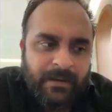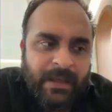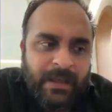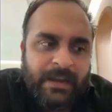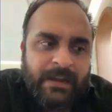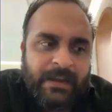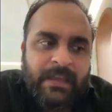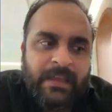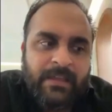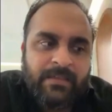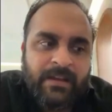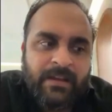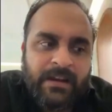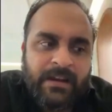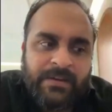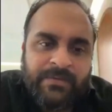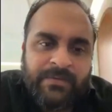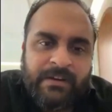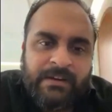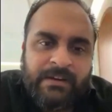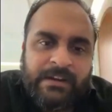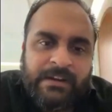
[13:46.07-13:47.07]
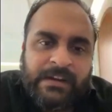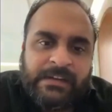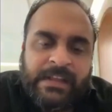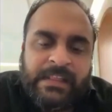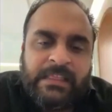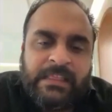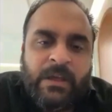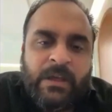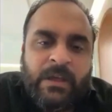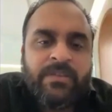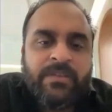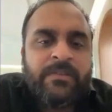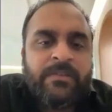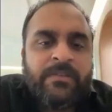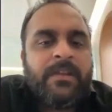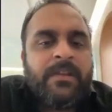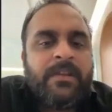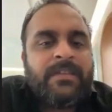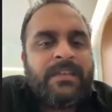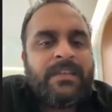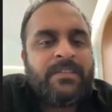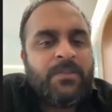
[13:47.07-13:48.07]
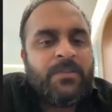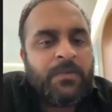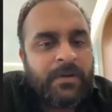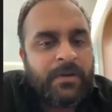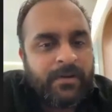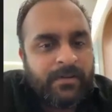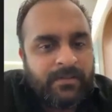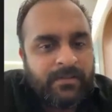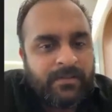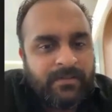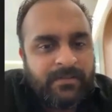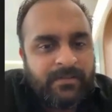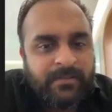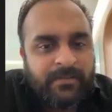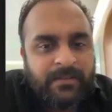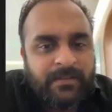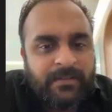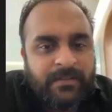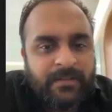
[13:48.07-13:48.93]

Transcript: that he has converted 10,000 plus Hindu girls